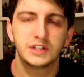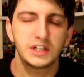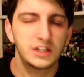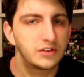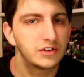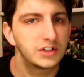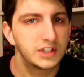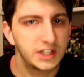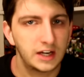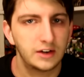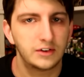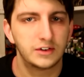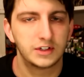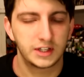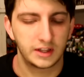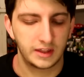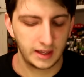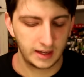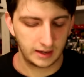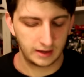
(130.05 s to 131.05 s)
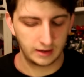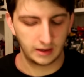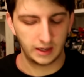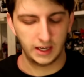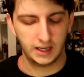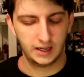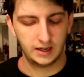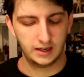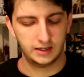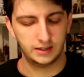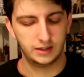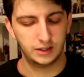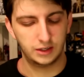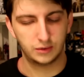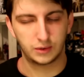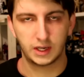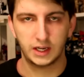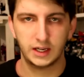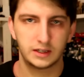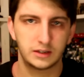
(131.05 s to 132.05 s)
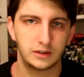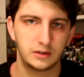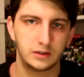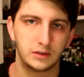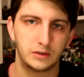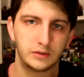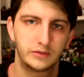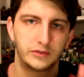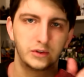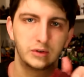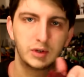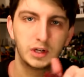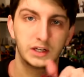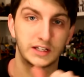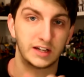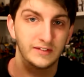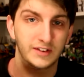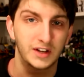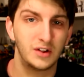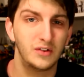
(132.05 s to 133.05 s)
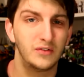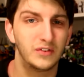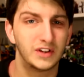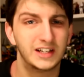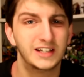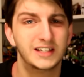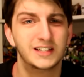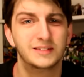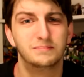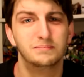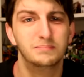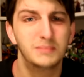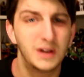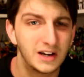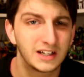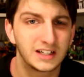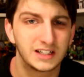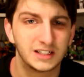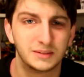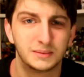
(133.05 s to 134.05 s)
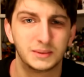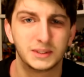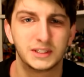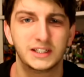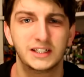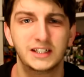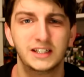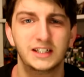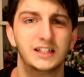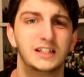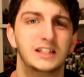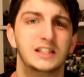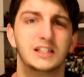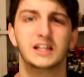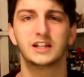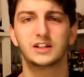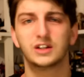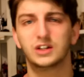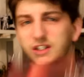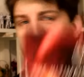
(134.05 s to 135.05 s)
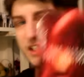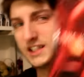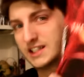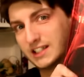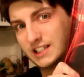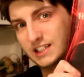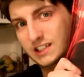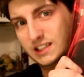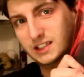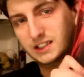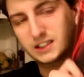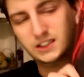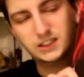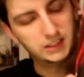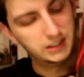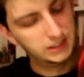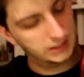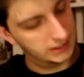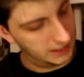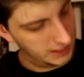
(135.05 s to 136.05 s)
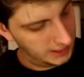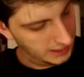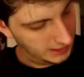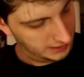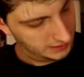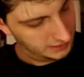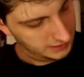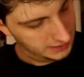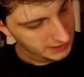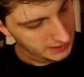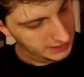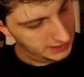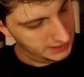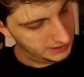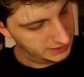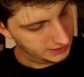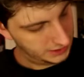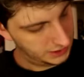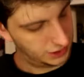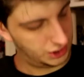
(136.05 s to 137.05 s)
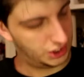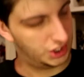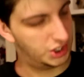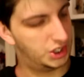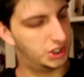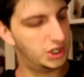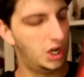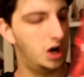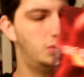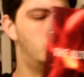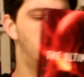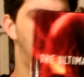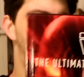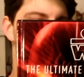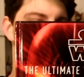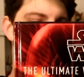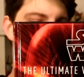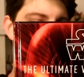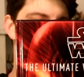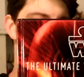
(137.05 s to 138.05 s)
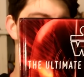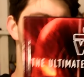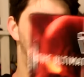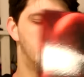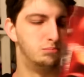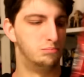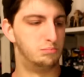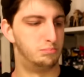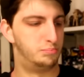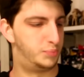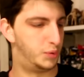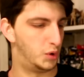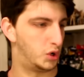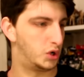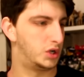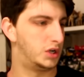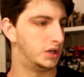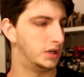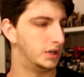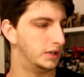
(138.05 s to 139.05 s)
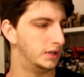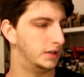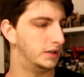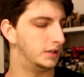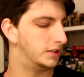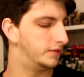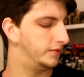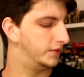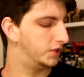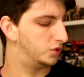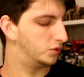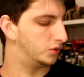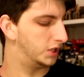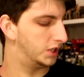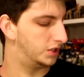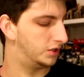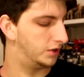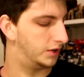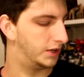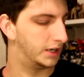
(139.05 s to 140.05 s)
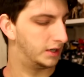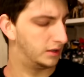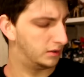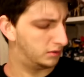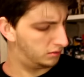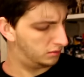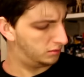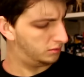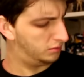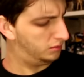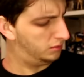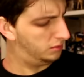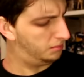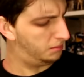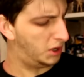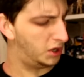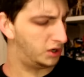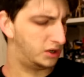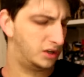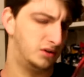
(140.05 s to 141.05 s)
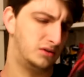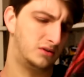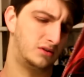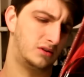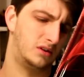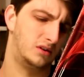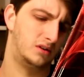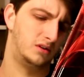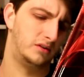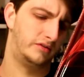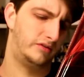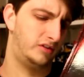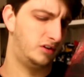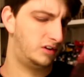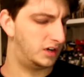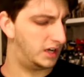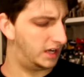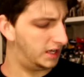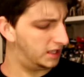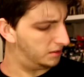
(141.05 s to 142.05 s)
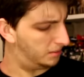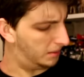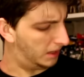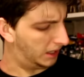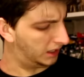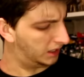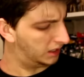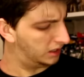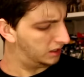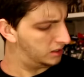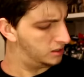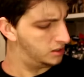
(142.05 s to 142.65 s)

Secret Santa is a thing here in the UK. I don't know if you guys have it over in America, but here I got this. Yeah, it is a Star Wars book. No, it's the Visual Dictionary. The barcodes on the front and the back.